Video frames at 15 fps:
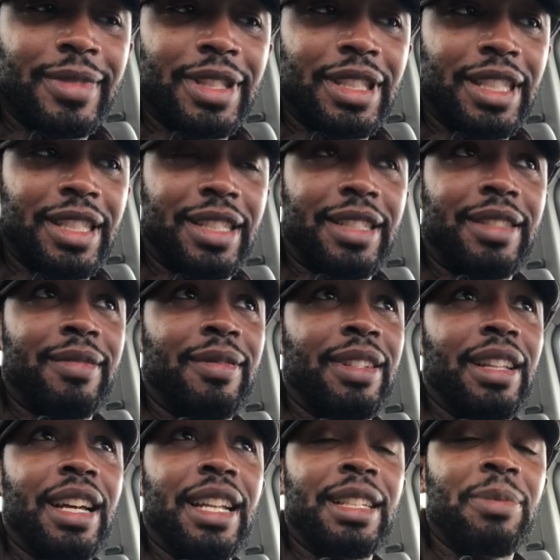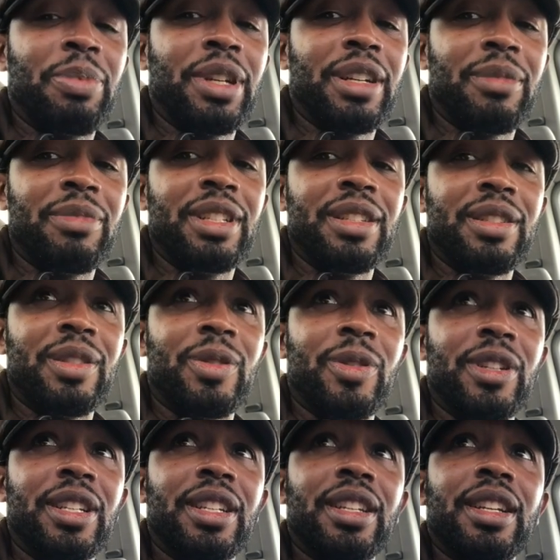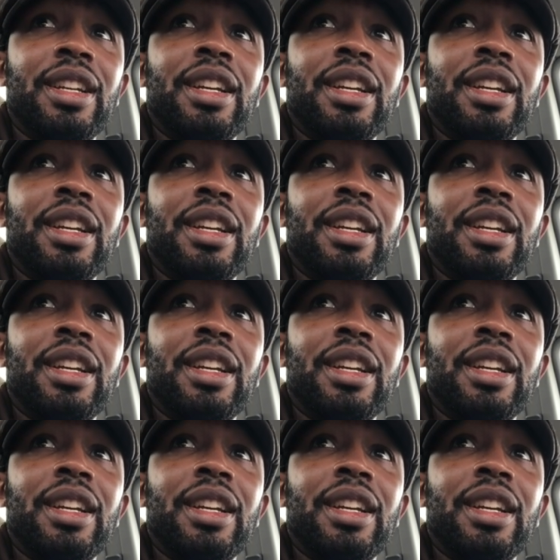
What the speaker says: just glad to pick up these 3,